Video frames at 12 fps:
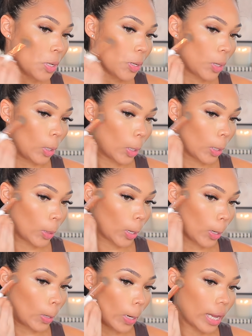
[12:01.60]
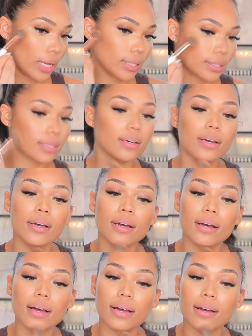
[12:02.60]
looking that great.
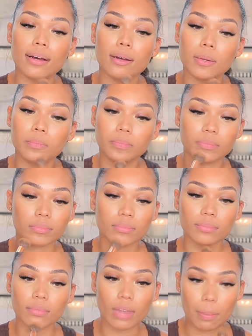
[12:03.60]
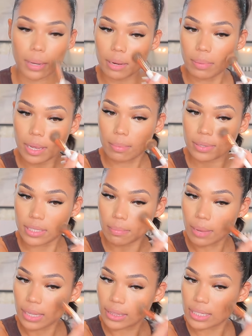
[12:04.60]
Um, I'm gonna be able to
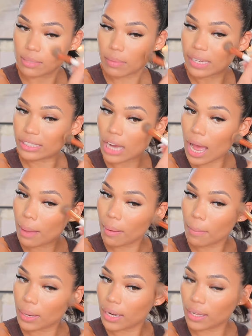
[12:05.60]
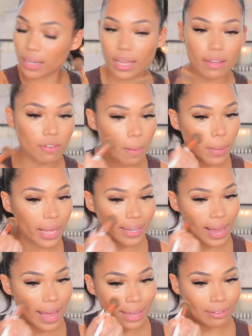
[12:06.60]
make this my job. I'm gonna live my
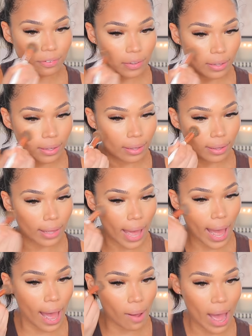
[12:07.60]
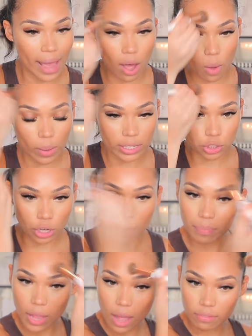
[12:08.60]
life how I always
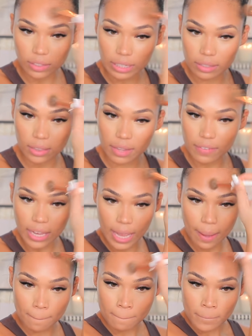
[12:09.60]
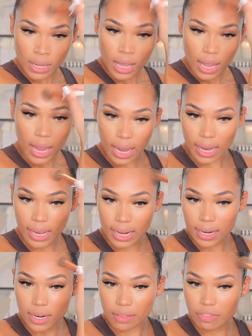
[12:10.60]
dreamt of li- living it.
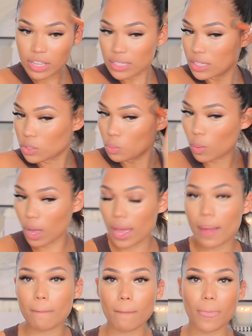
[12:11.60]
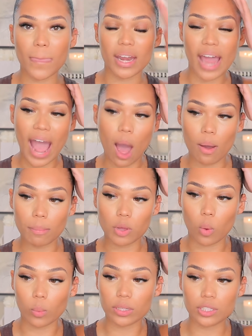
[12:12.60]
And this is what and how I'm
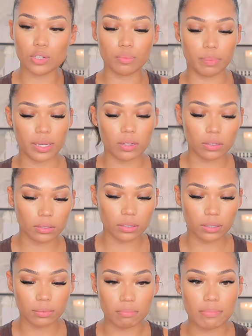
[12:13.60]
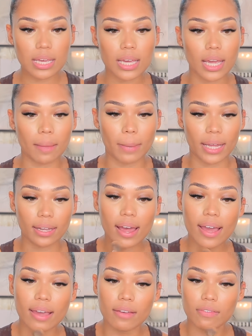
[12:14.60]
going to build me in my
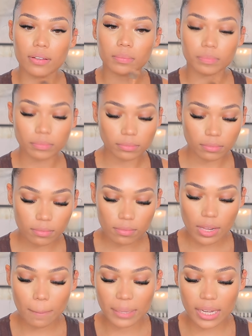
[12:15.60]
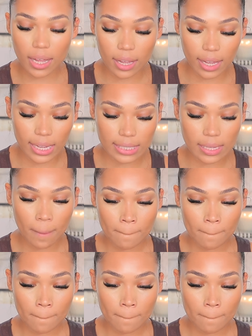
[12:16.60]
life, because